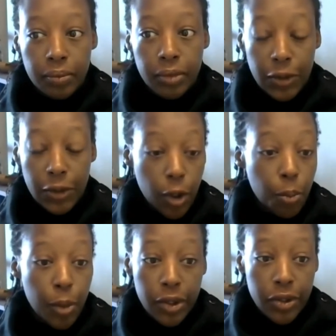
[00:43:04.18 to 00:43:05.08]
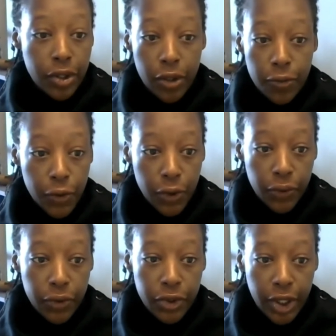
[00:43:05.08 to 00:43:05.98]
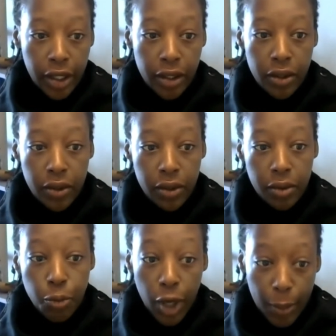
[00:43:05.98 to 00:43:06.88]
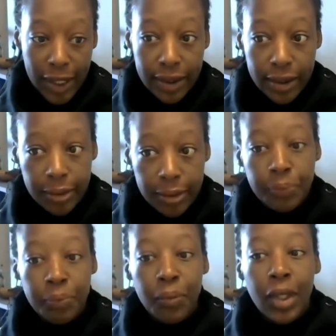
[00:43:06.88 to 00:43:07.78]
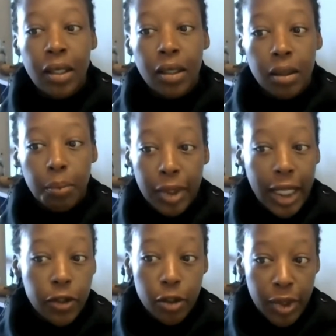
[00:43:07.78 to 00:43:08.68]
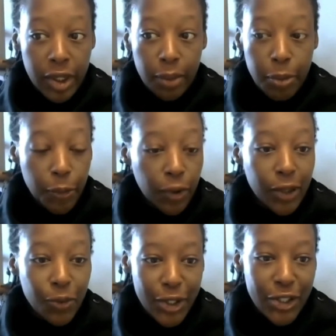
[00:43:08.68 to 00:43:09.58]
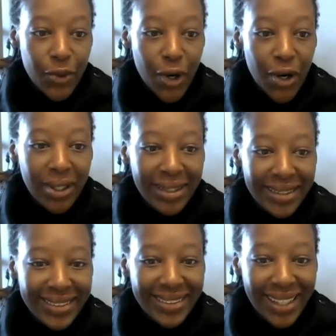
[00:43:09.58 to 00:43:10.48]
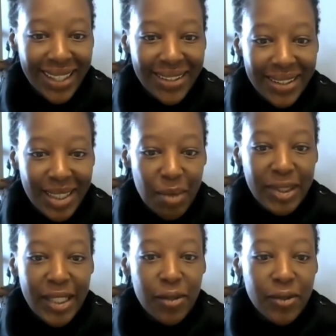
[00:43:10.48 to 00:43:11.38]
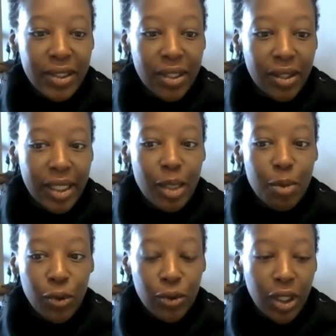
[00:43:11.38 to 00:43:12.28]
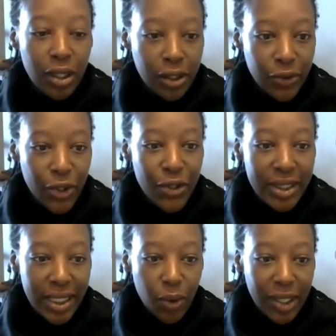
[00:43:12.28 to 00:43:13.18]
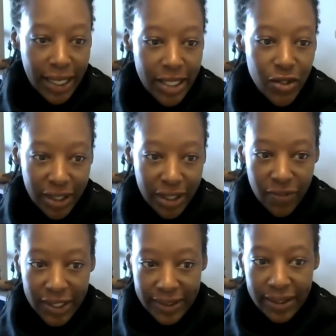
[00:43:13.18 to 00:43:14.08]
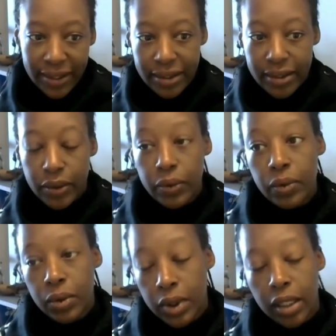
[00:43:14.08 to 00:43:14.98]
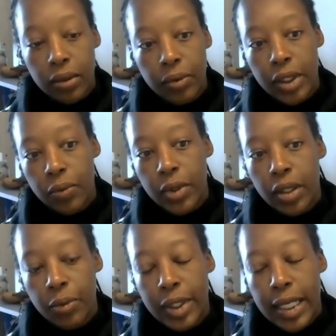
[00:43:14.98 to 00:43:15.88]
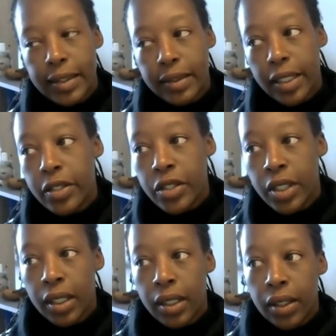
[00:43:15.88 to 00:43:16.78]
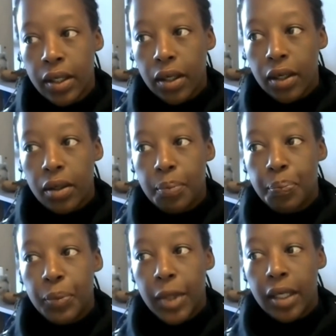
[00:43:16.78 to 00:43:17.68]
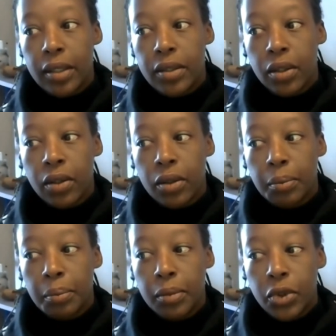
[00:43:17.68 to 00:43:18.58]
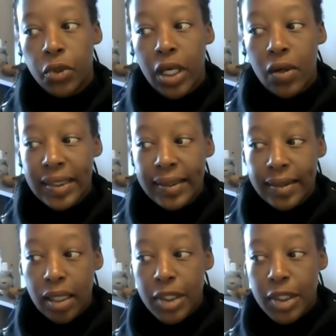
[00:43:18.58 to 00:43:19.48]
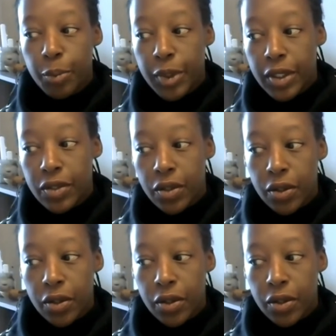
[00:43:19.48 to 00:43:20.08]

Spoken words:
development focused and pragmatic. But that doesn't mean that people at registrar are themselves able to understand what angel investing is. So yeah, we're in that stage. The ecosystem is a bit